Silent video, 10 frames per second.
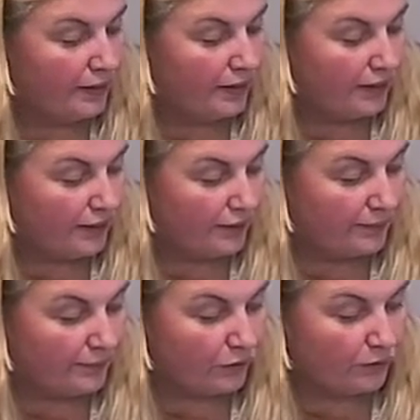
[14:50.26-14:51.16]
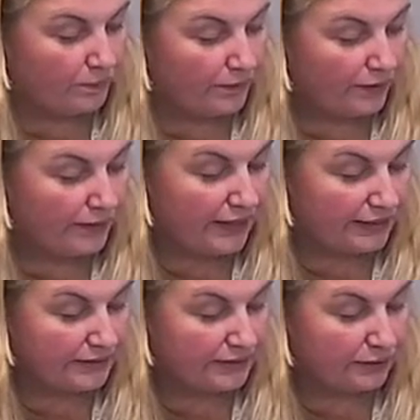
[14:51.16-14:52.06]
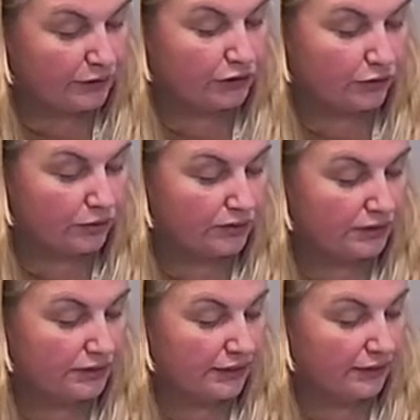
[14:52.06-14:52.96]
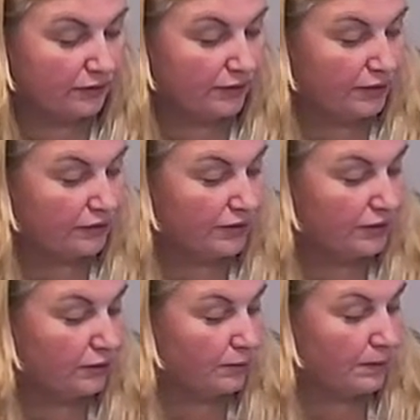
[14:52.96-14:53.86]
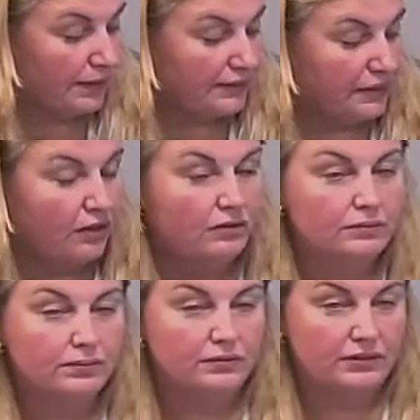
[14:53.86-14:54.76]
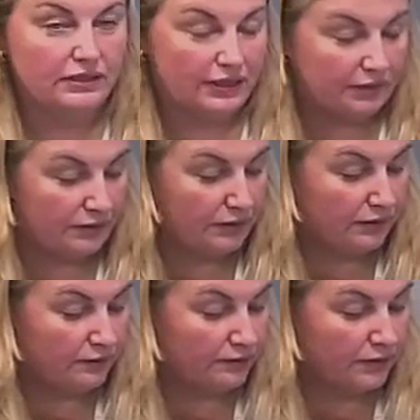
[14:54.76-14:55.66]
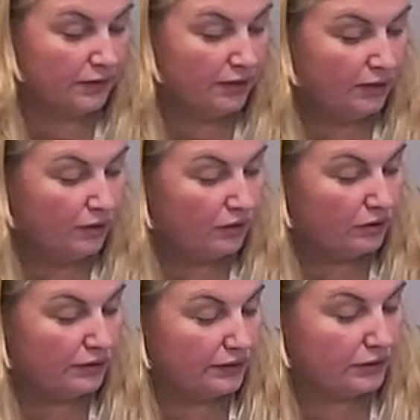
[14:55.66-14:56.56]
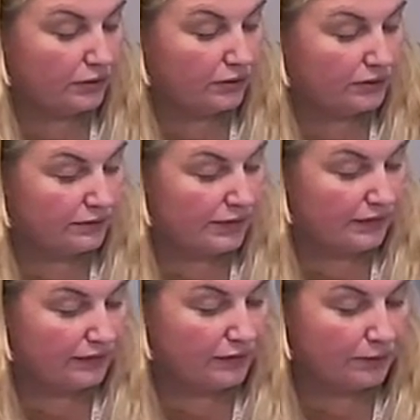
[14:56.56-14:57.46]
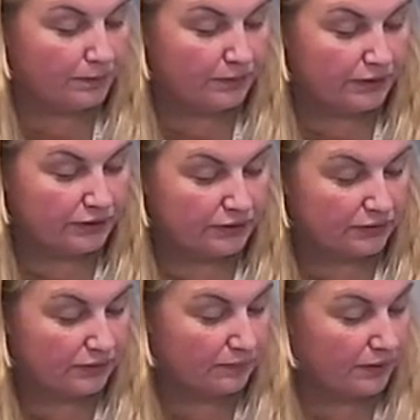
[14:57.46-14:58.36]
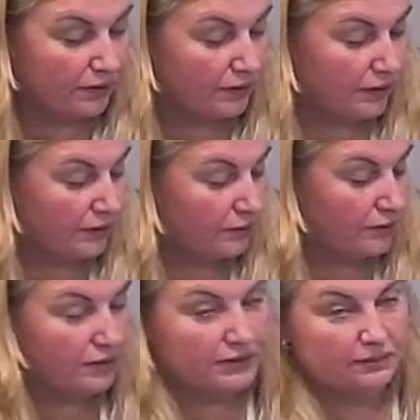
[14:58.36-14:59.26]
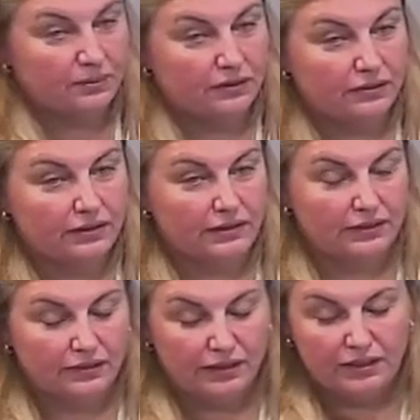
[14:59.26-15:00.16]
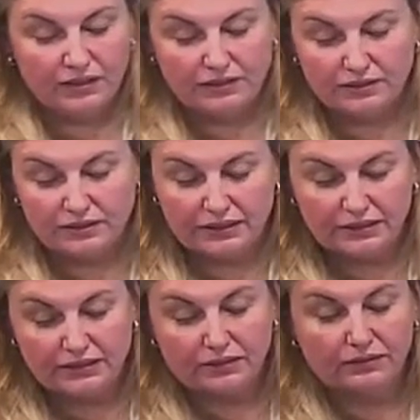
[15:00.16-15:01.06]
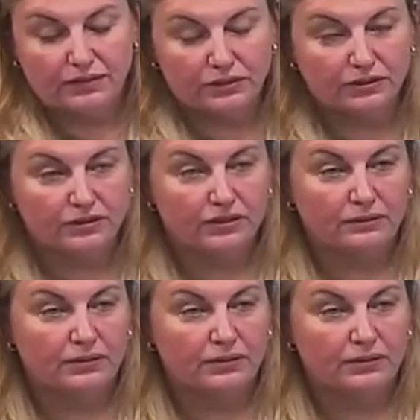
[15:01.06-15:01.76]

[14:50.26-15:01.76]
or the accident which caused the death or injury took place on board the aircraft or in the course of any of the operations of embarking or disembarking. So since this convention's come